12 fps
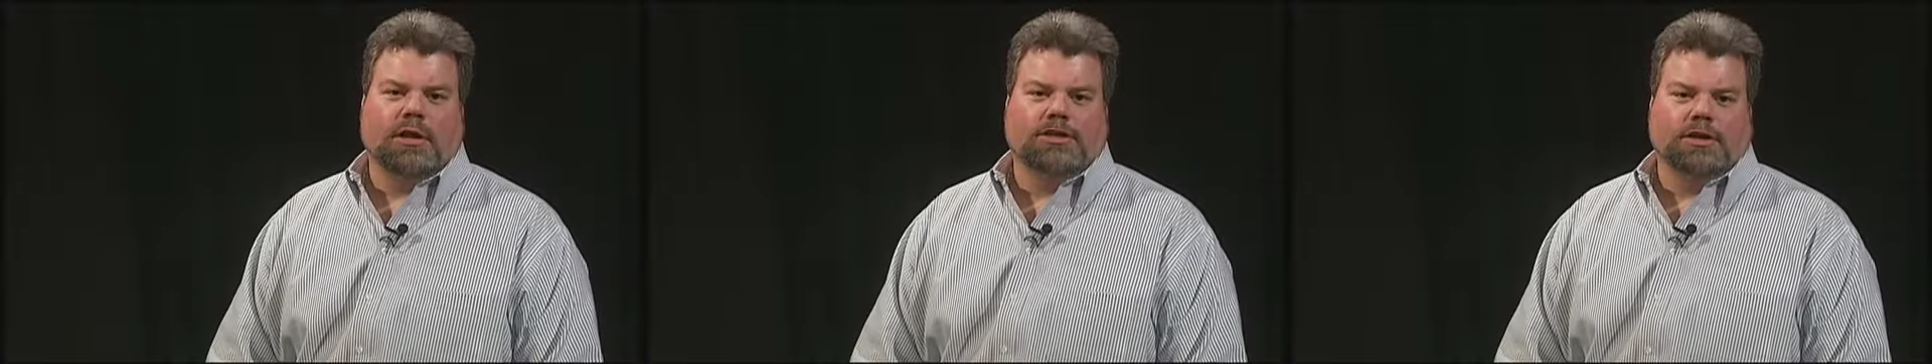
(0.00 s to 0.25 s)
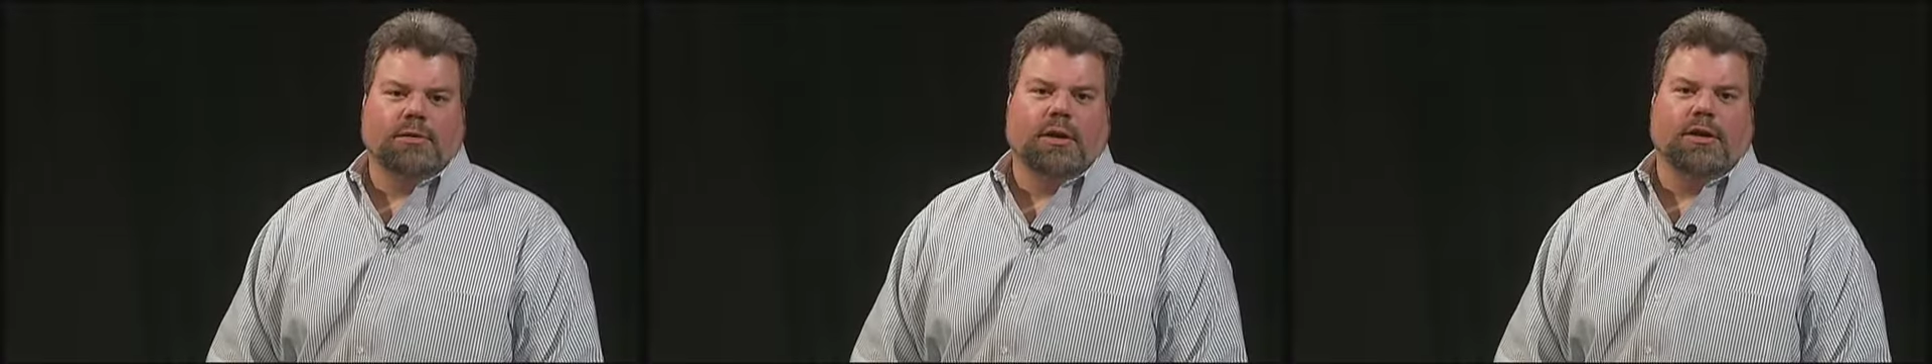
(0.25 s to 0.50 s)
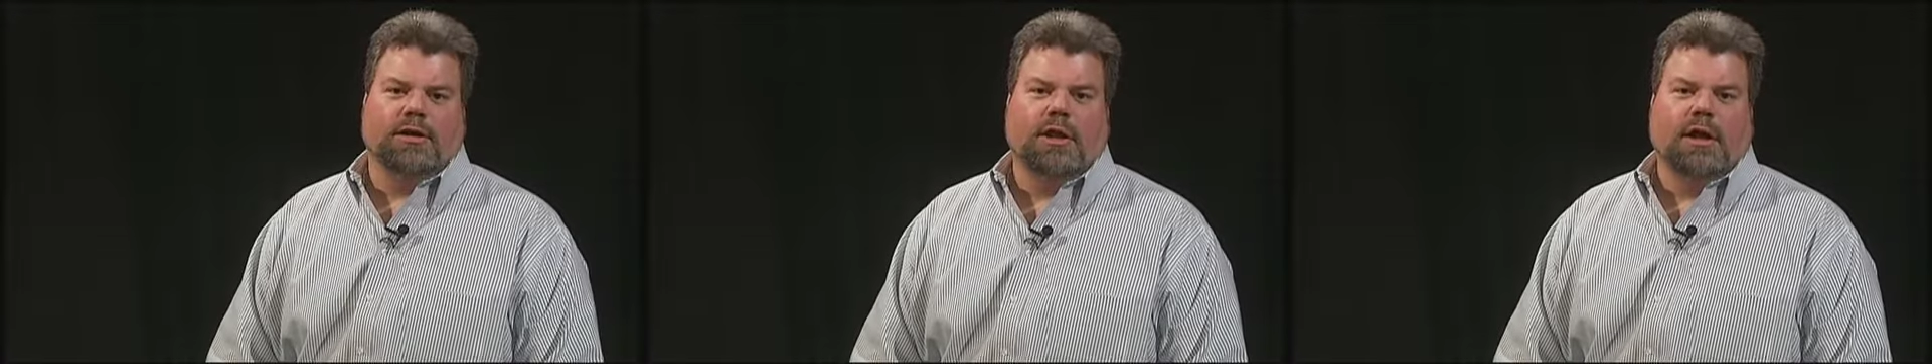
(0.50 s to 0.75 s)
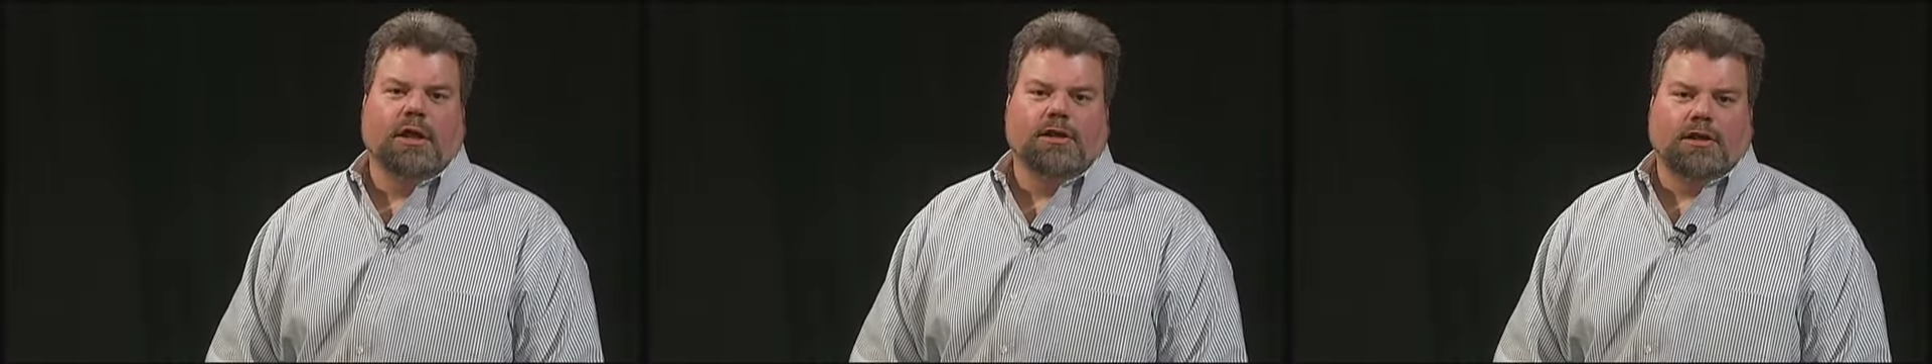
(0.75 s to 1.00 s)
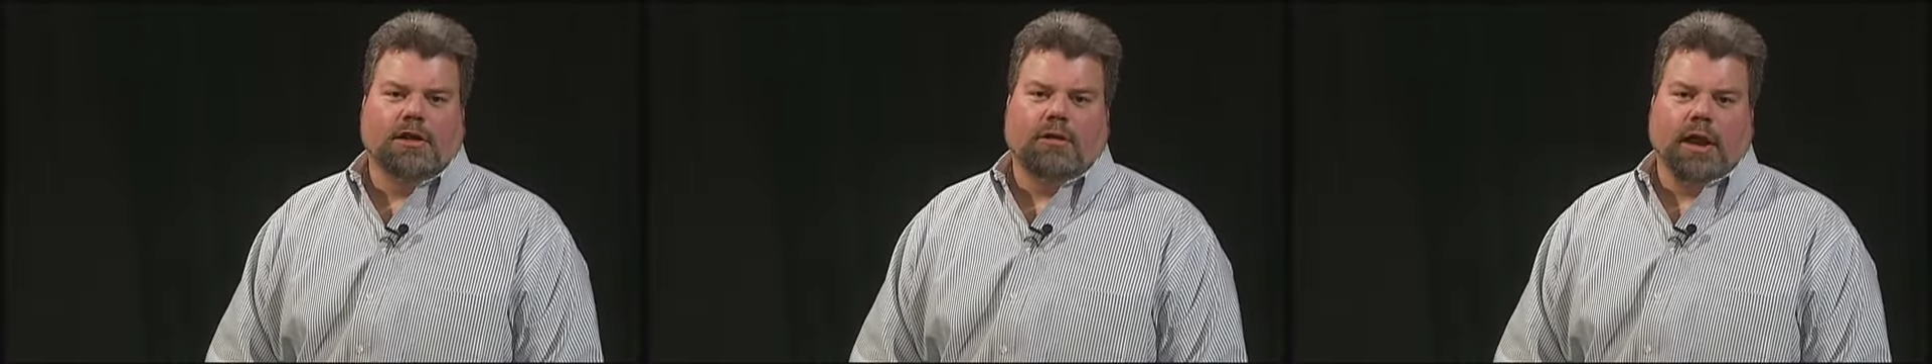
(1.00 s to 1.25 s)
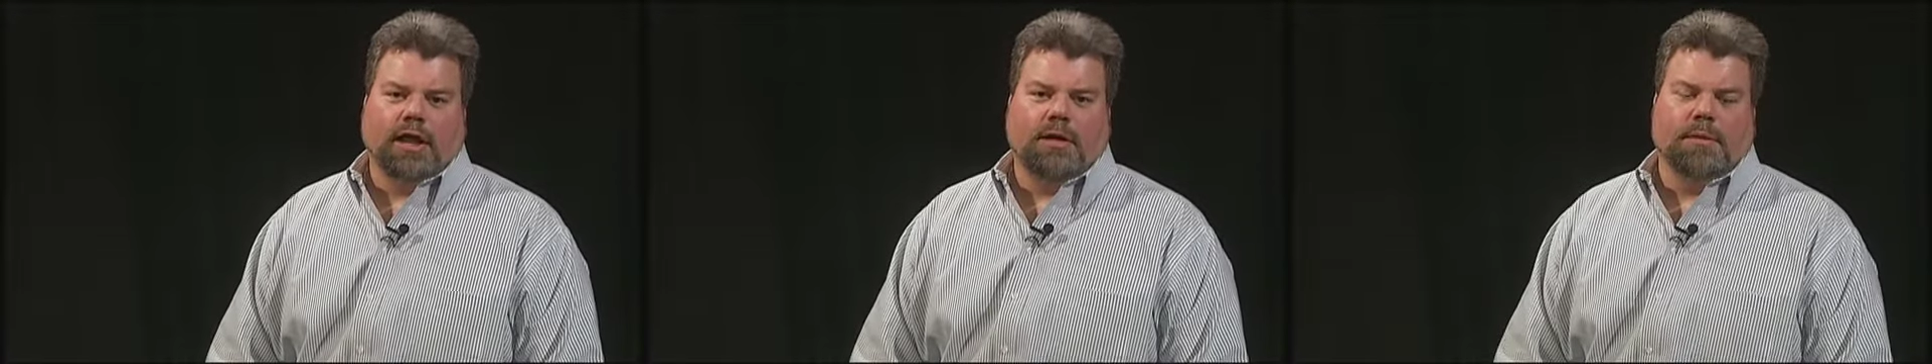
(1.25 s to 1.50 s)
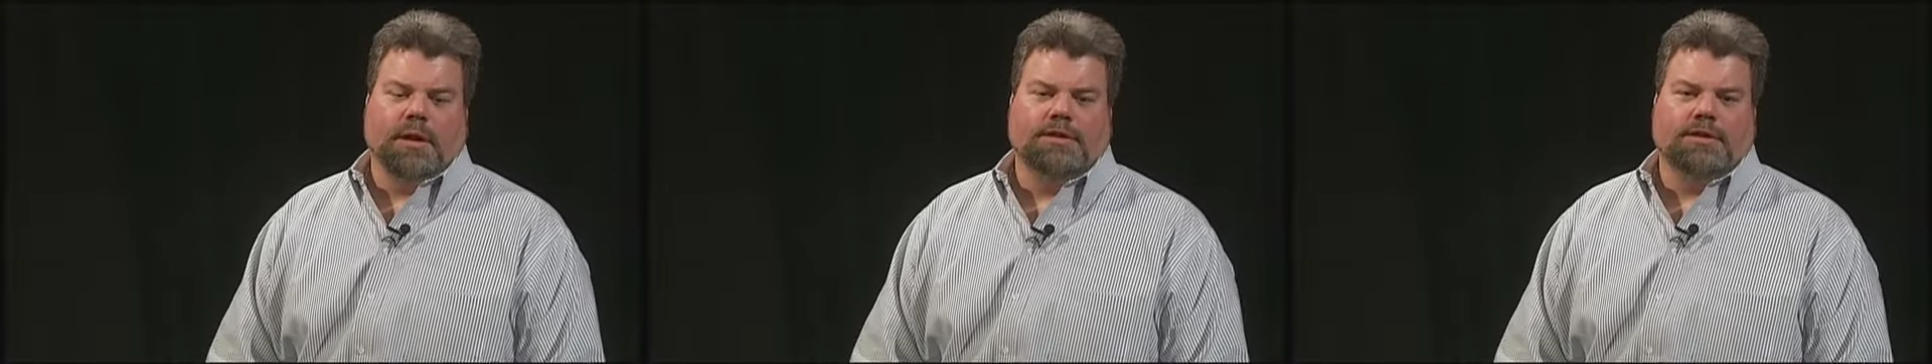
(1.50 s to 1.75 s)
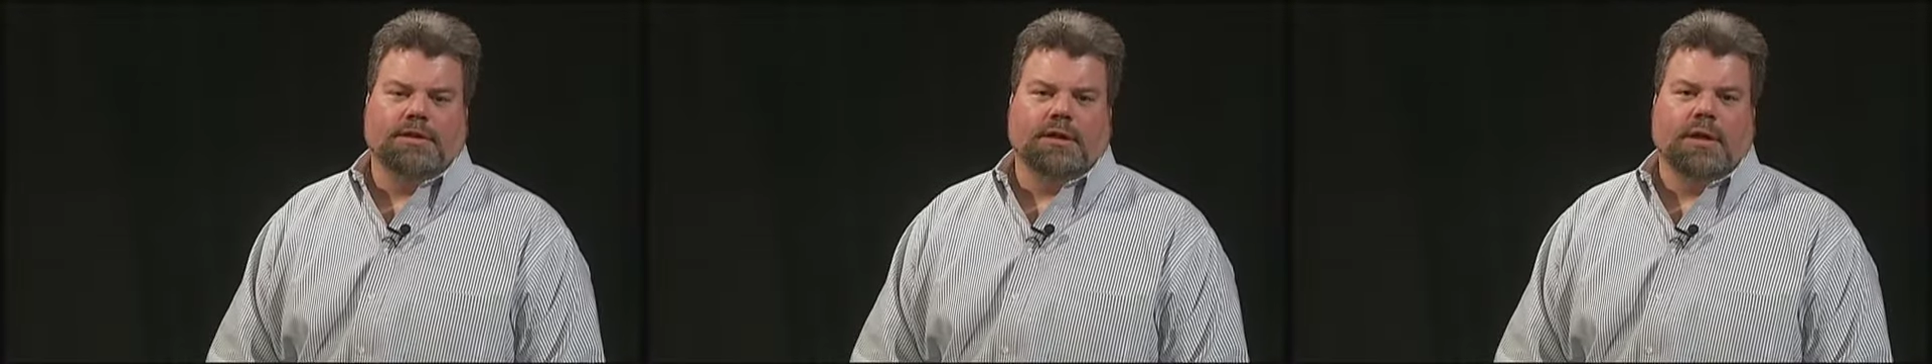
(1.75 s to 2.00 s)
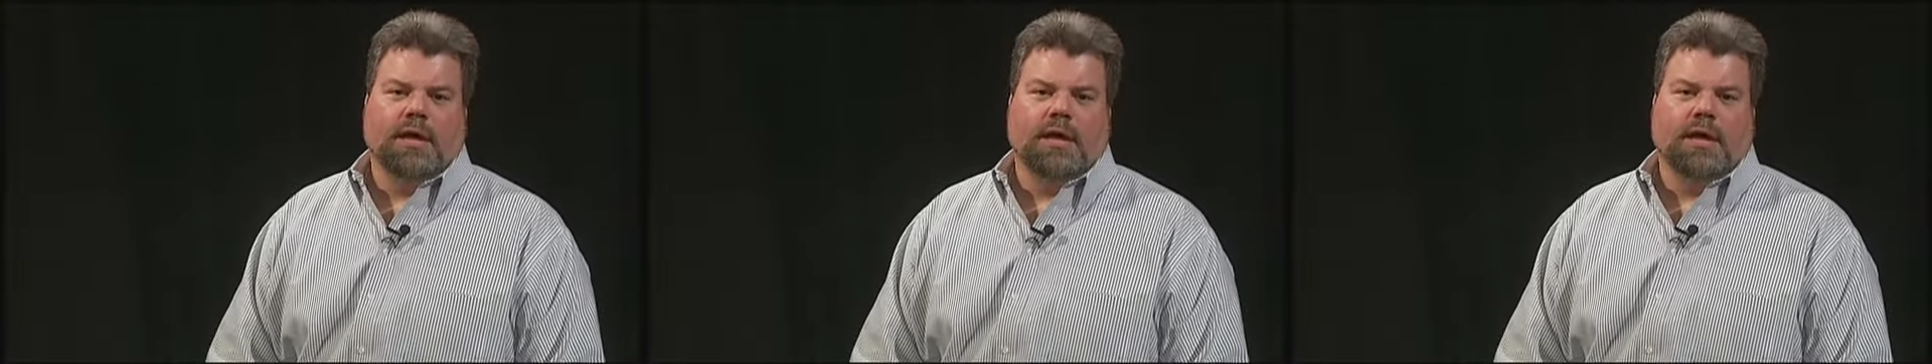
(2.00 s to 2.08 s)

surrendered to the Great Commission.